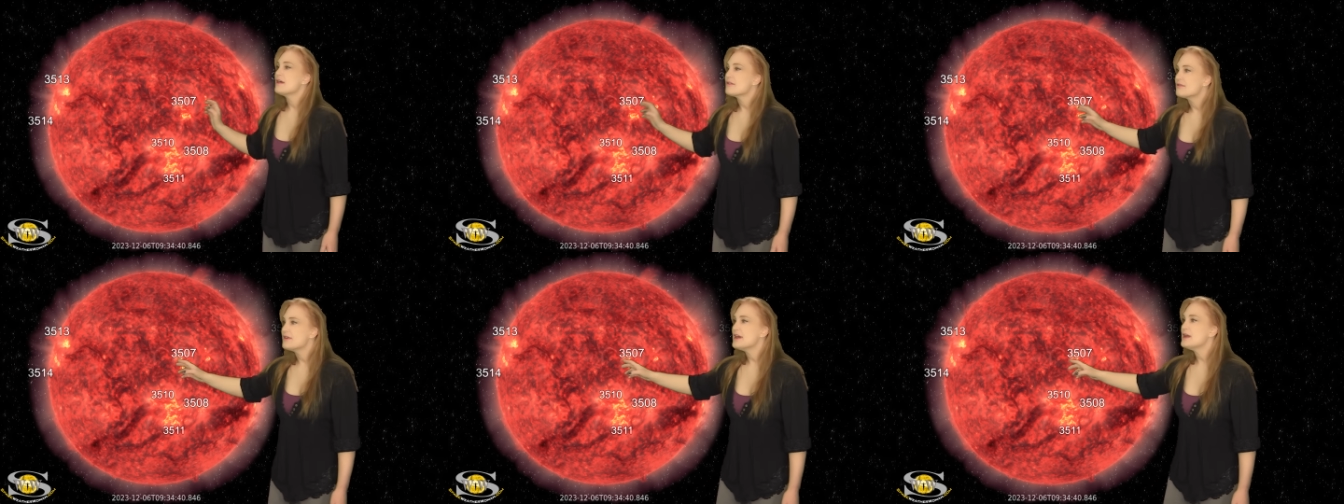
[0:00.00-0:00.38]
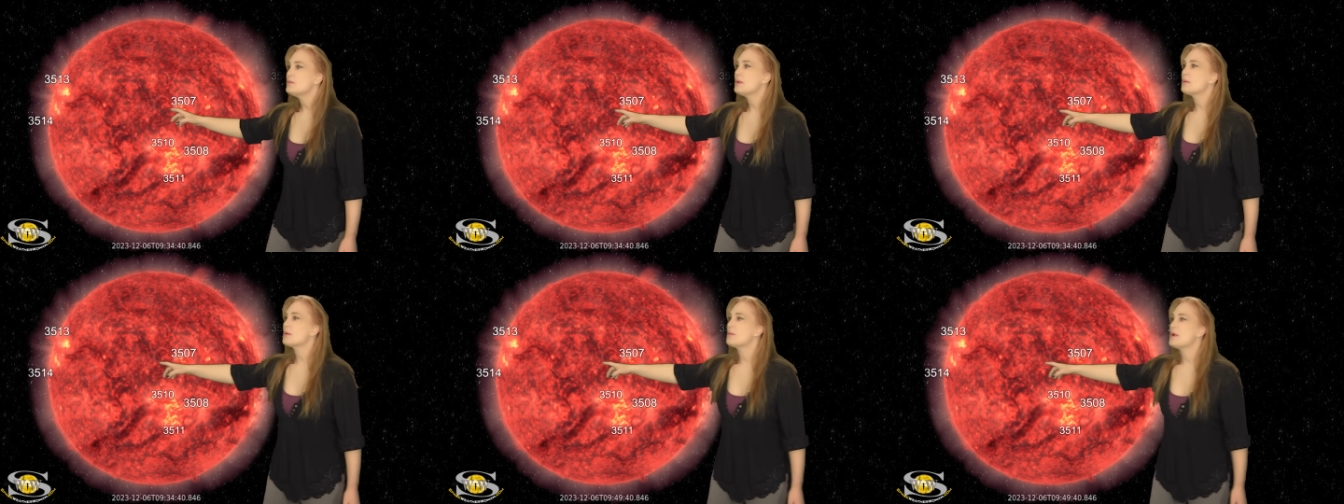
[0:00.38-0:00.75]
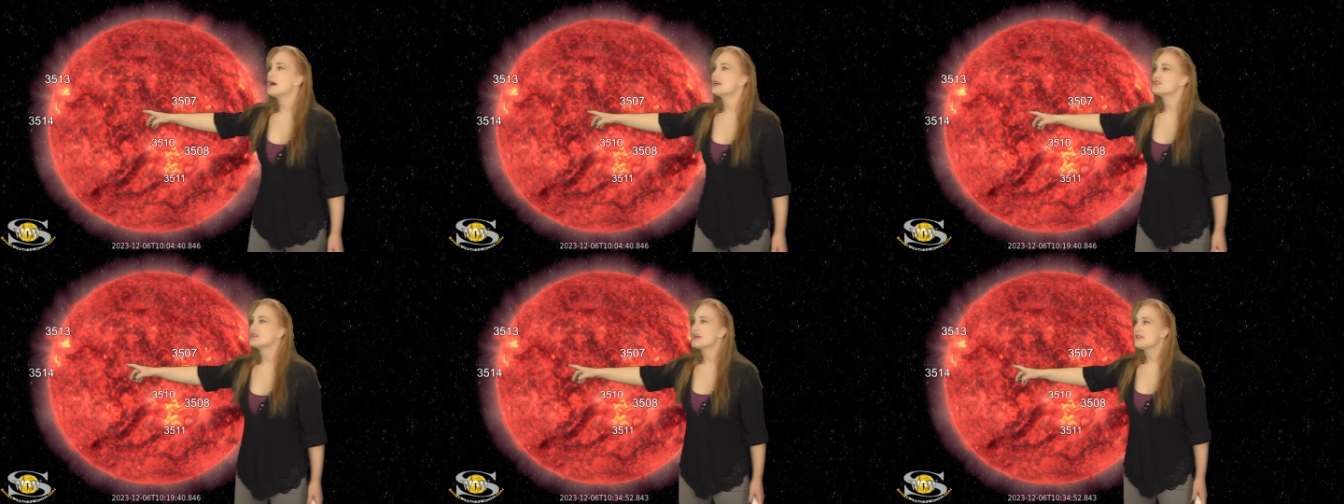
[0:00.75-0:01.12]
Then we were
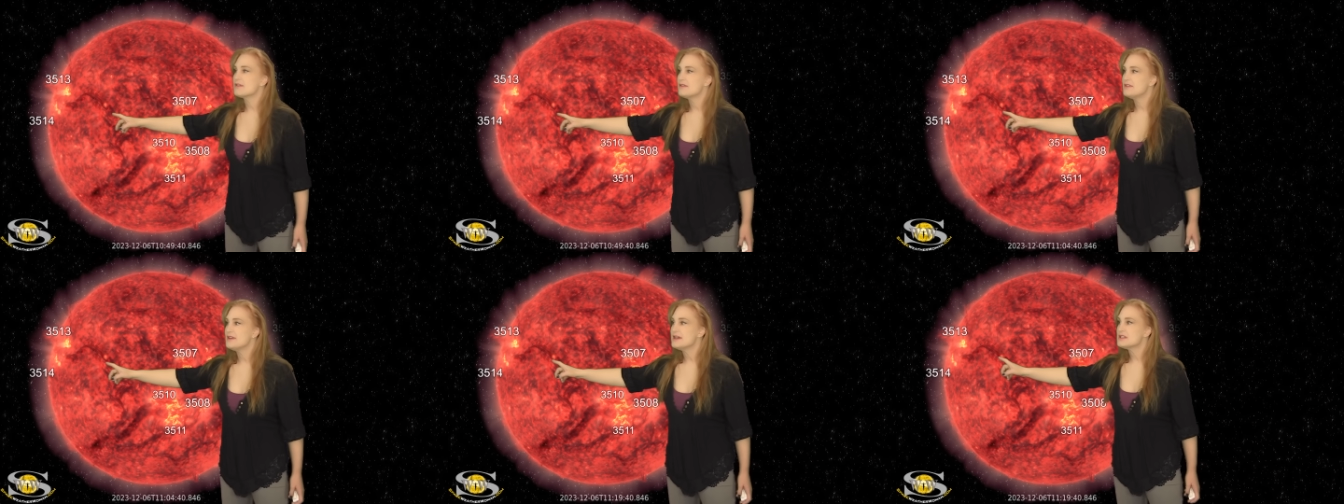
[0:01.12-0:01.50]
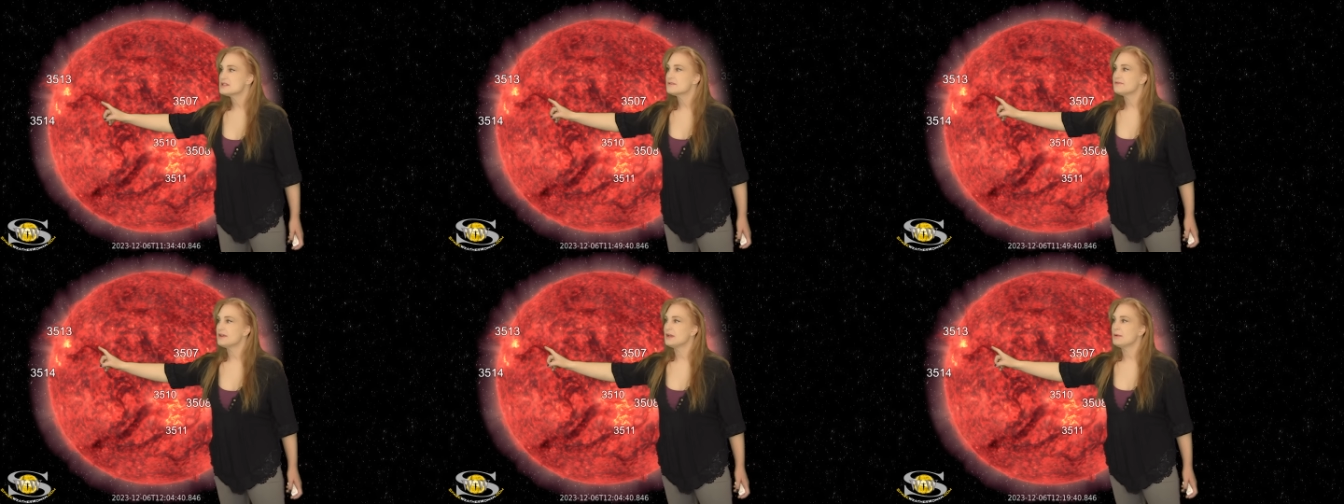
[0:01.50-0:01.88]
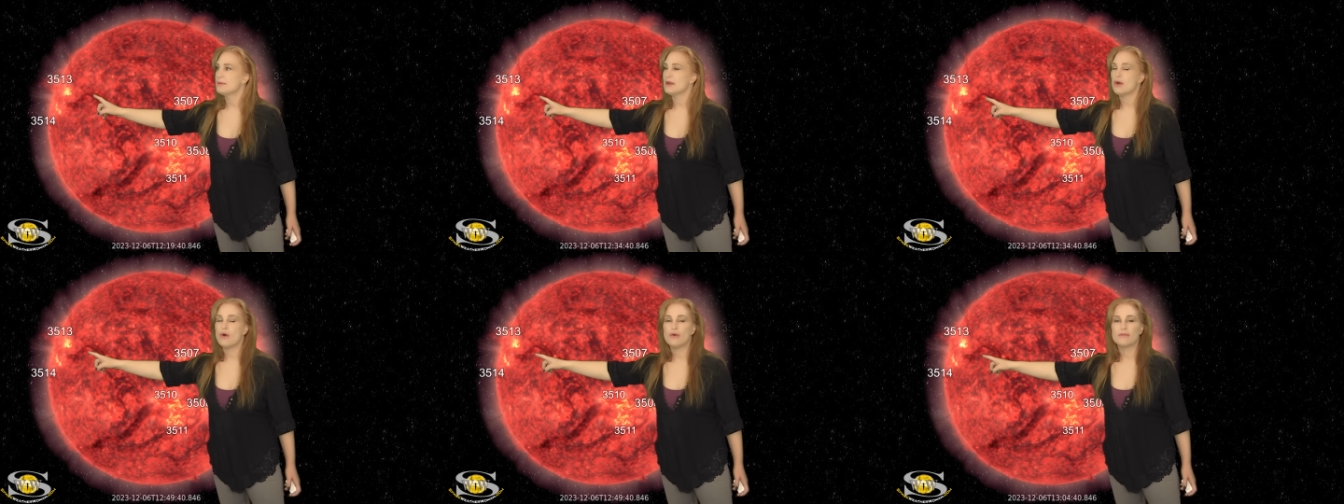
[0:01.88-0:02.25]
watching this
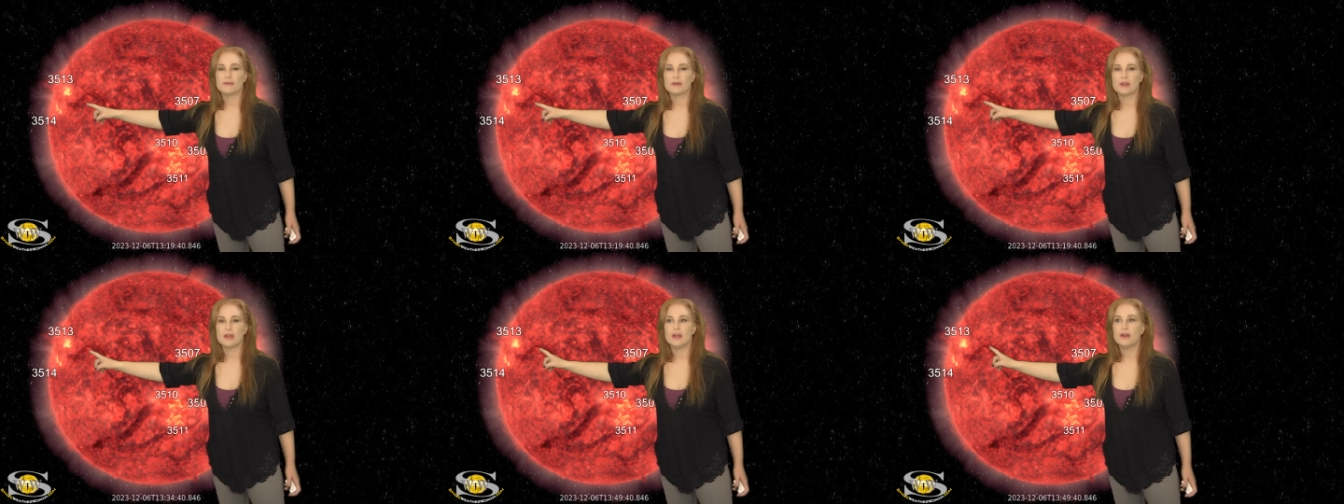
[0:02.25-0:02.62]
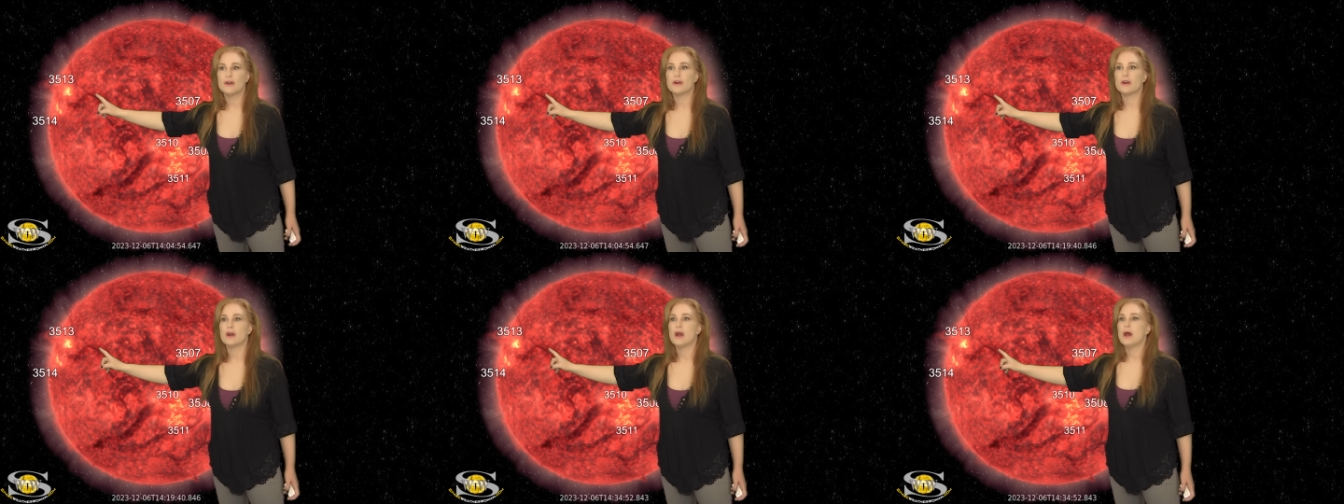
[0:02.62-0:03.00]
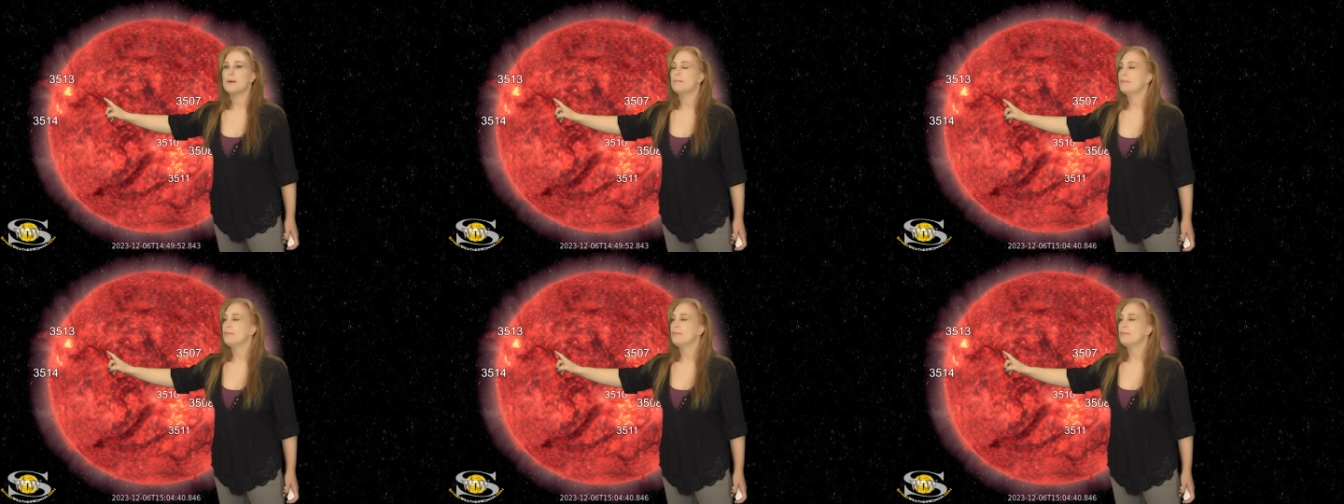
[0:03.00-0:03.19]
filament over here,